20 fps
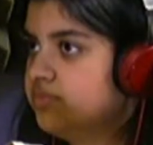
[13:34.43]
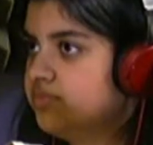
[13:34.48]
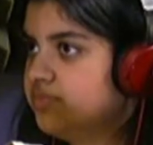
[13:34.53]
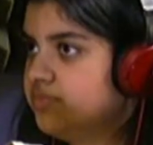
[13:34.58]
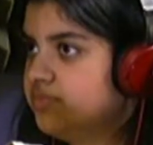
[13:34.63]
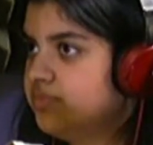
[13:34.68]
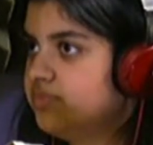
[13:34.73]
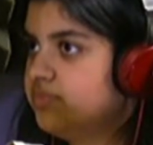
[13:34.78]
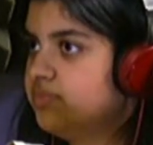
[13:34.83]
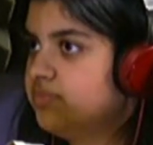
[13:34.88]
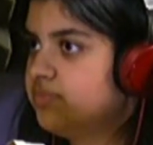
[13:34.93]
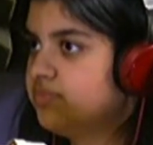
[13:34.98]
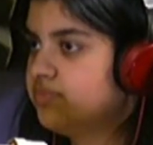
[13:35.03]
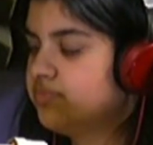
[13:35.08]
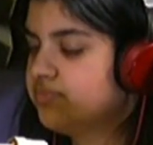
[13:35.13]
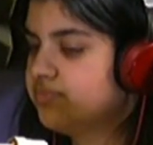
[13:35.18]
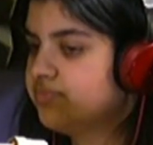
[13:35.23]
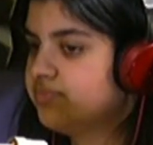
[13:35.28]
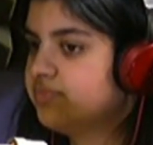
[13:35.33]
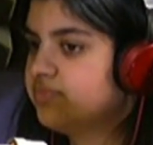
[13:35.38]

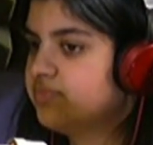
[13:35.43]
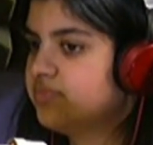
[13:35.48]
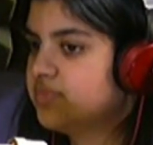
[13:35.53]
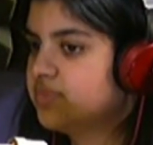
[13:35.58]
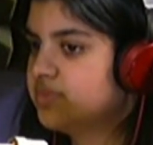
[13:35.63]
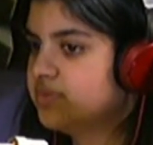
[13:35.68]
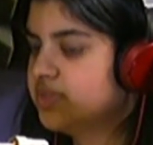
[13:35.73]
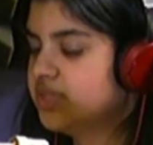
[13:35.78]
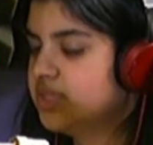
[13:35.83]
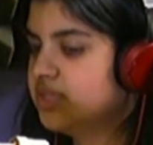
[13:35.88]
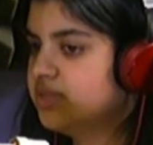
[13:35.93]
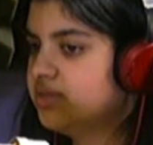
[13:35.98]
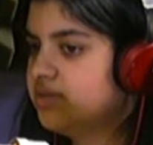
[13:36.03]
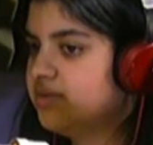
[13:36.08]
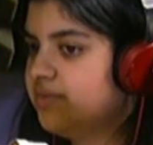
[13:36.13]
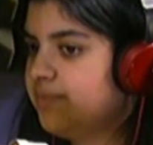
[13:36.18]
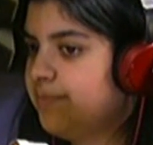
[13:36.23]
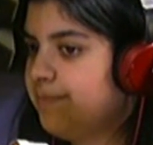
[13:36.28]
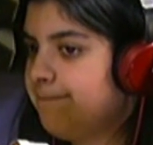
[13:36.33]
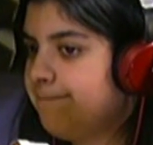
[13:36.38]

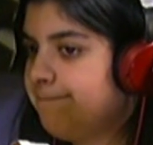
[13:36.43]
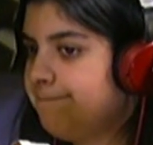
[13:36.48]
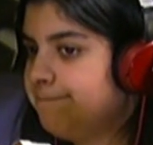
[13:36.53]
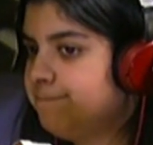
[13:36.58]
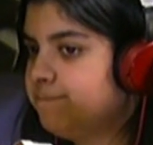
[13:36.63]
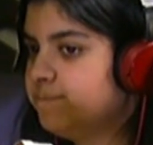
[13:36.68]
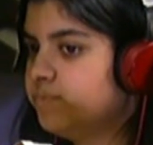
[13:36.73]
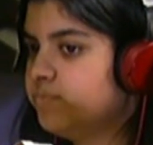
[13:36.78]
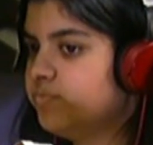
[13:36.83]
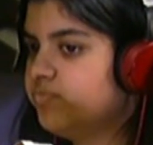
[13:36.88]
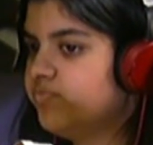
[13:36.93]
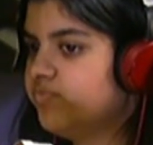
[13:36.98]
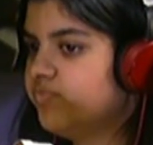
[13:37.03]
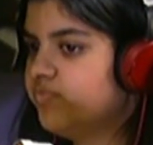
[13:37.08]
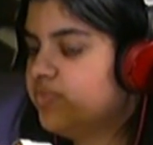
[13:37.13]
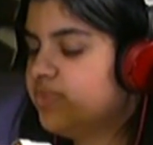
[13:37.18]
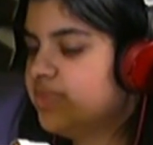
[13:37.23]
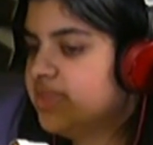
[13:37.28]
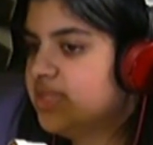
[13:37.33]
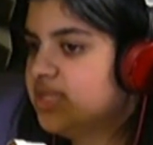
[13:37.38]

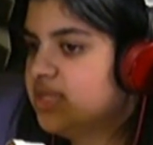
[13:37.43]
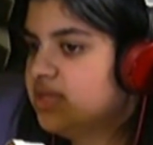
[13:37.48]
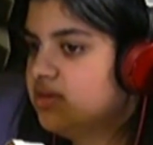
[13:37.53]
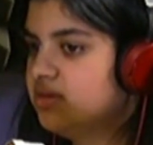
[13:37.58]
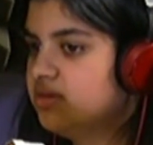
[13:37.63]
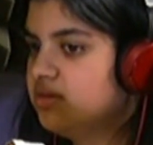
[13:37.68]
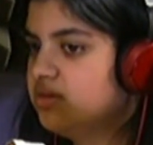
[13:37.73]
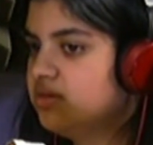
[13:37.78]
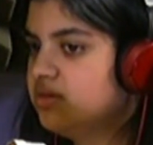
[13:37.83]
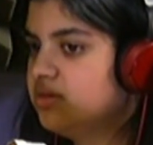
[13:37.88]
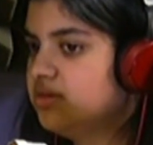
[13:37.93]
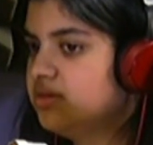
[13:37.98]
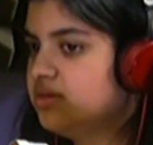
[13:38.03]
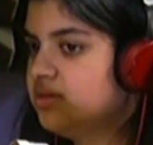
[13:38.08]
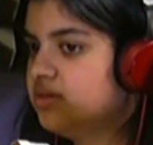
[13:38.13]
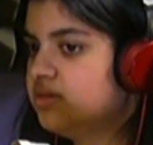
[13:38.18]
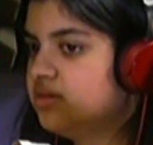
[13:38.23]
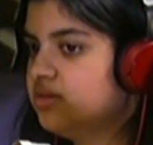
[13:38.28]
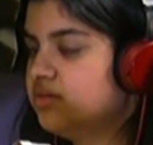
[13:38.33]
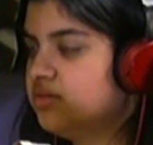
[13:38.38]

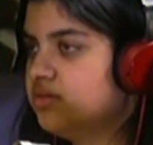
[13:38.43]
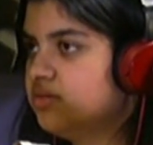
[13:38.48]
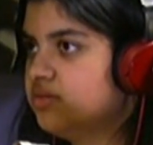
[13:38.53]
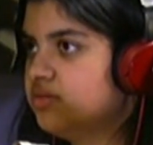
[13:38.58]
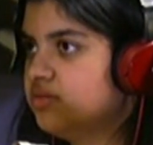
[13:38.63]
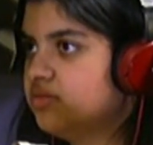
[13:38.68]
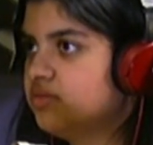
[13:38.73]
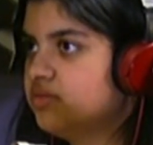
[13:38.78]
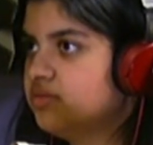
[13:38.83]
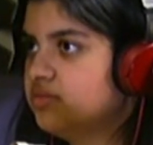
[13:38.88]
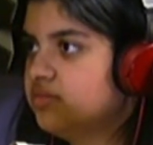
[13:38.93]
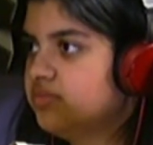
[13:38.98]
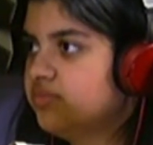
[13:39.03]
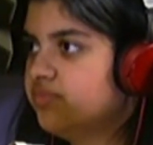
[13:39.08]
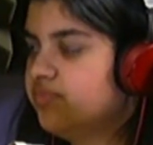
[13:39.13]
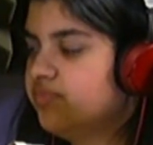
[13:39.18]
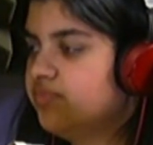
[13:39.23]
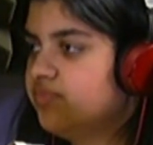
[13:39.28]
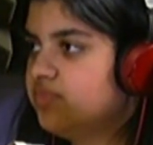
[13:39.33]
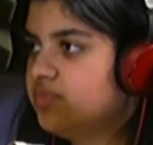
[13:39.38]

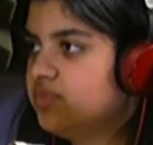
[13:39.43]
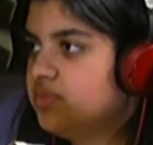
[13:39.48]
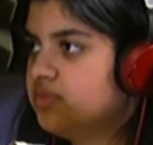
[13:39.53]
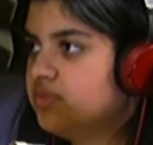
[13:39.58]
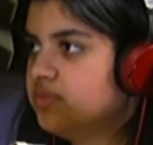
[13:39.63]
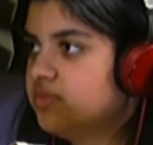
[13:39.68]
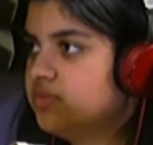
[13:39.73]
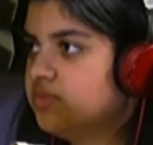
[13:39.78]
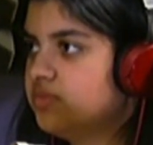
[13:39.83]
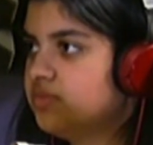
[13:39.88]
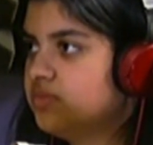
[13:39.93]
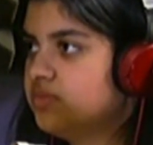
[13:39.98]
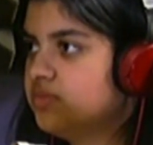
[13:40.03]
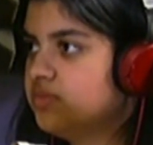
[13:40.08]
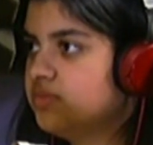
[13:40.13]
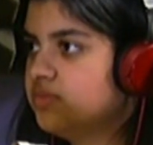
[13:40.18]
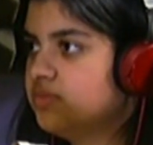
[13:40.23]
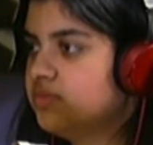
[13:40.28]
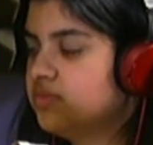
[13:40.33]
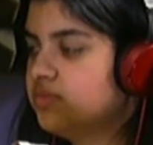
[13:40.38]

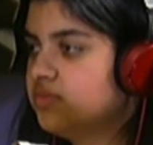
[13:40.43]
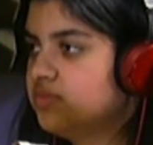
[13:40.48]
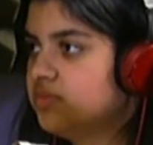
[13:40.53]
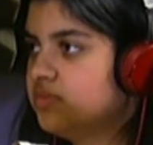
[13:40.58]
This person isn't speaking.